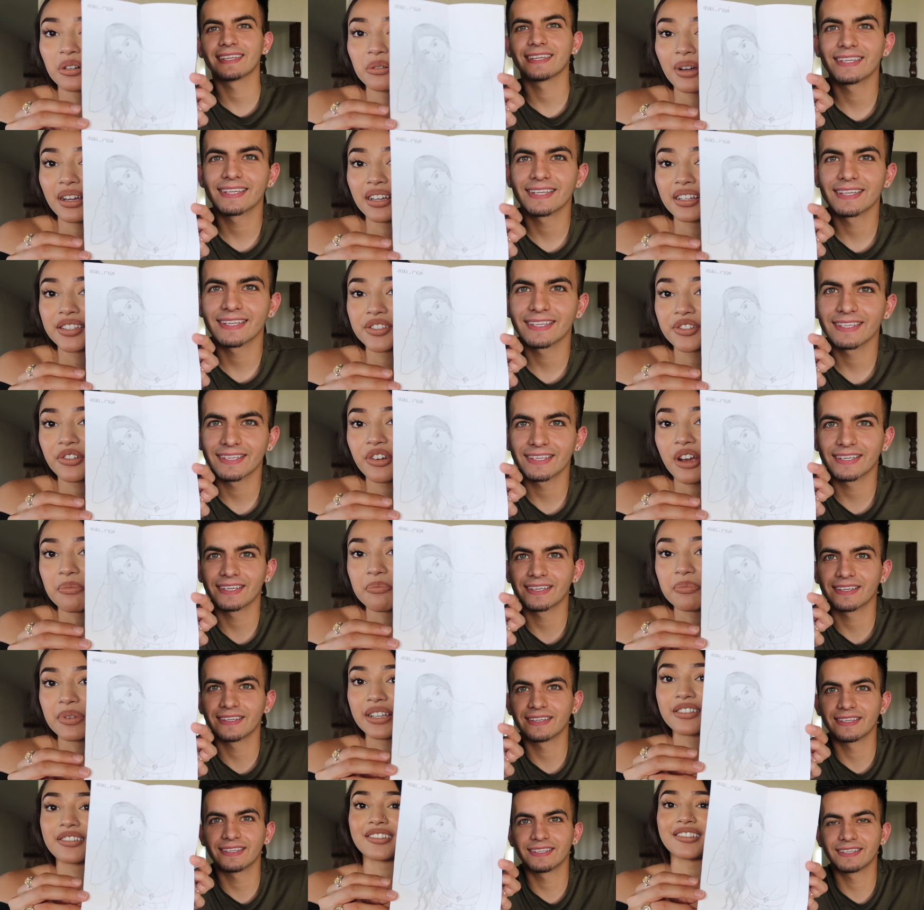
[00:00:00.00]
Speaker 1: one of my
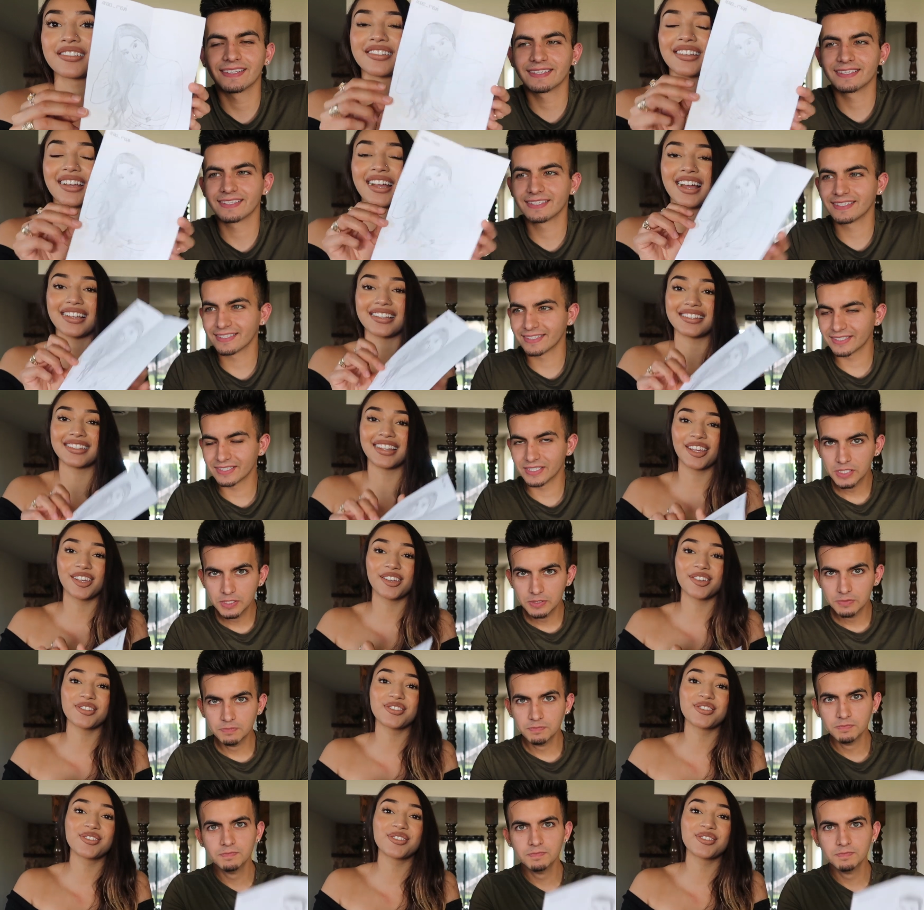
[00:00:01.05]
Instagram pictures, you guys. Thank you